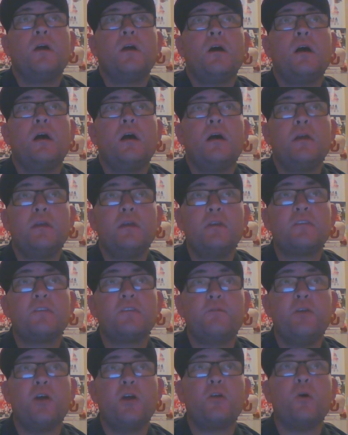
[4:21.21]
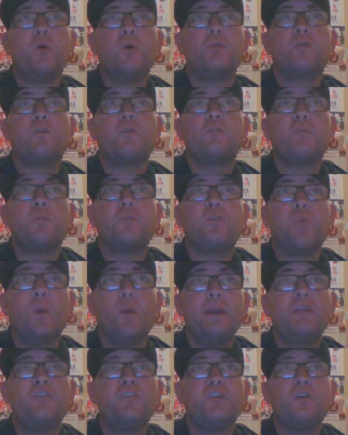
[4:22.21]
Uh, his field goals were from
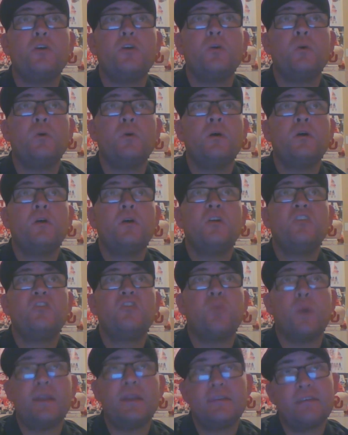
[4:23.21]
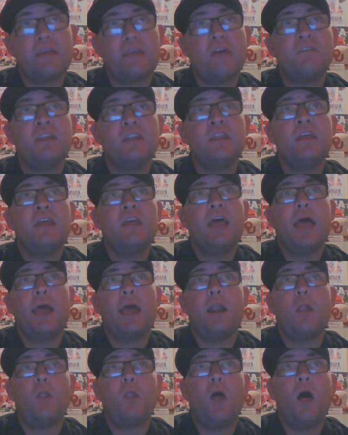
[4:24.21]
22, 27,
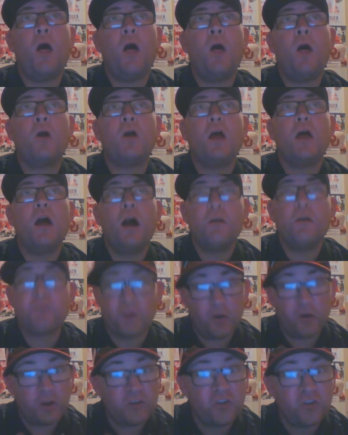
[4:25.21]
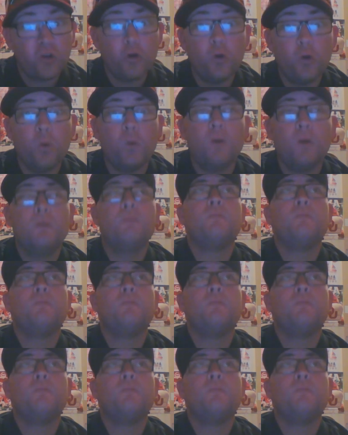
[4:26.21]
and along a 32.